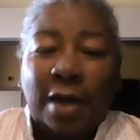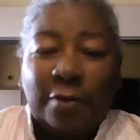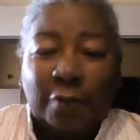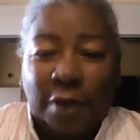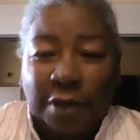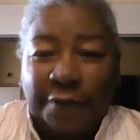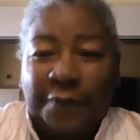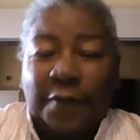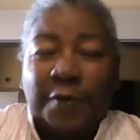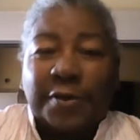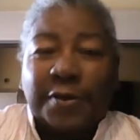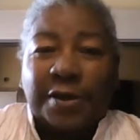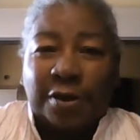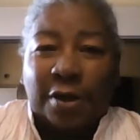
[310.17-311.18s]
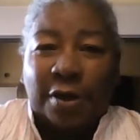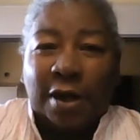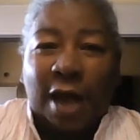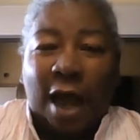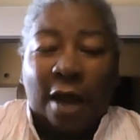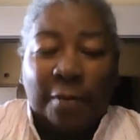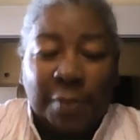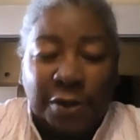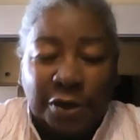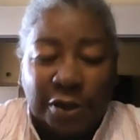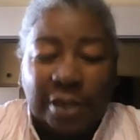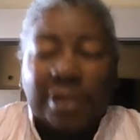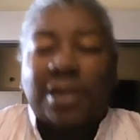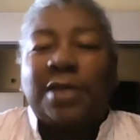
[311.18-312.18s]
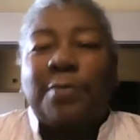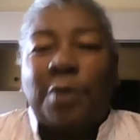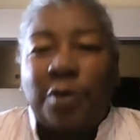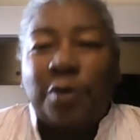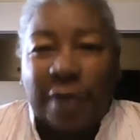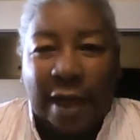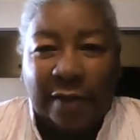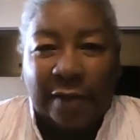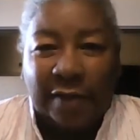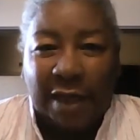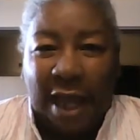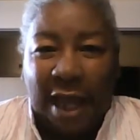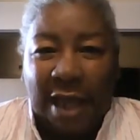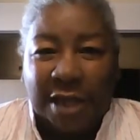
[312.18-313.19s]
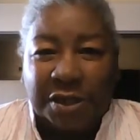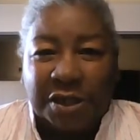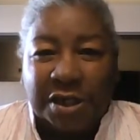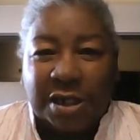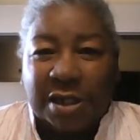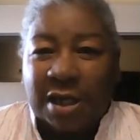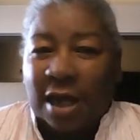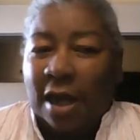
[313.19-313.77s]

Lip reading: when you first start out, but you can smooth out the edges,